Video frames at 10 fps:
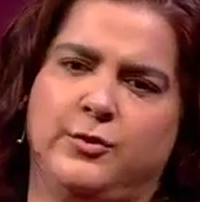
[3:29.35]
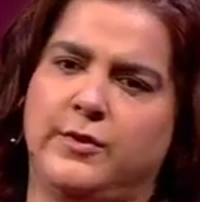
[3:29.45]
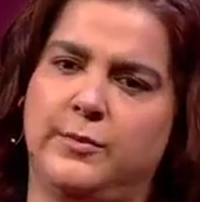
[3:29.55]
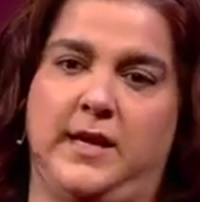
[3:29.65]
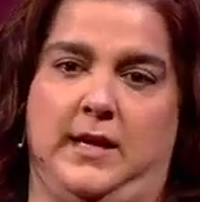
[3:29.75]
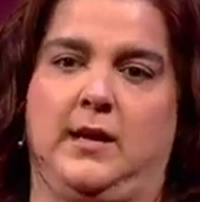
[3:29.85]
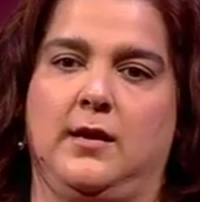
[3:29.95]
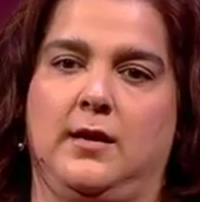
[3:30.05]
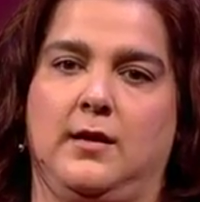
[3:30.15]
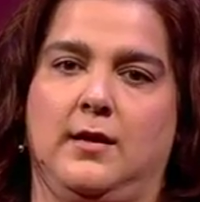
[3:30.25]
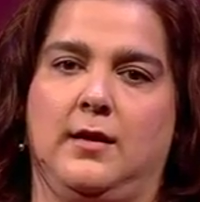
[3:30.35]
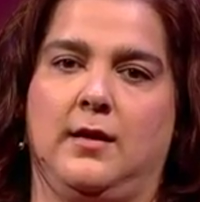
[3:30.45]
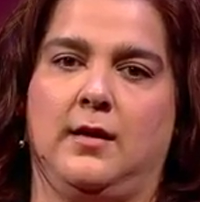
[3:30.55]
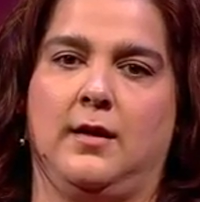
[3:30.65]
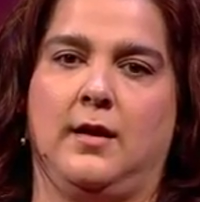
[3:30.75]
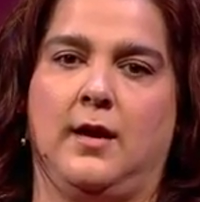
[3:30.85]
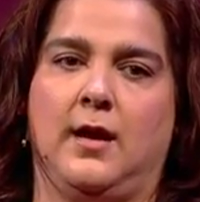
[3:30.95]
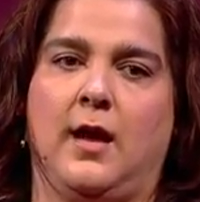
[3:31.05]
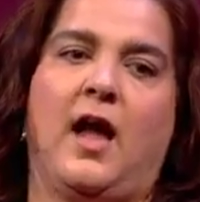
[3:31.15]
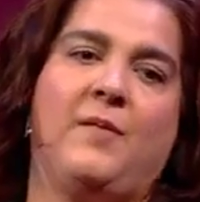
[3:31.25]
do with me?
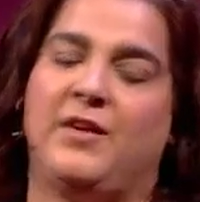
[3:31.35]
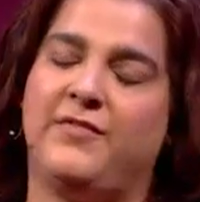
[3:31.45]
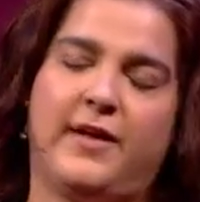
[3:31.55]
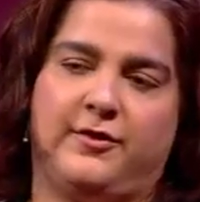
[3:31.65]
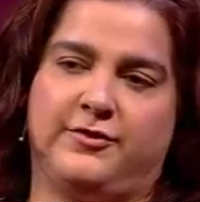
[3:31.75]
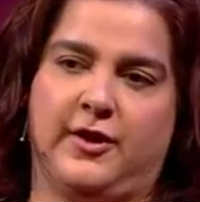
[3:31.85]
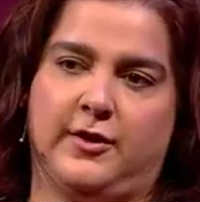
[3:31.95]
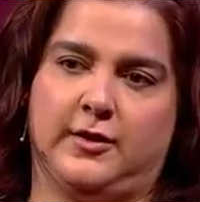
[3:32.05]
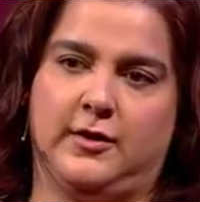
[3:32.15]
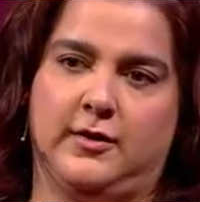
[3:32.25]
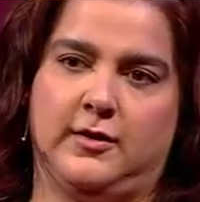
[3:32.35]
I'm my father's daughter.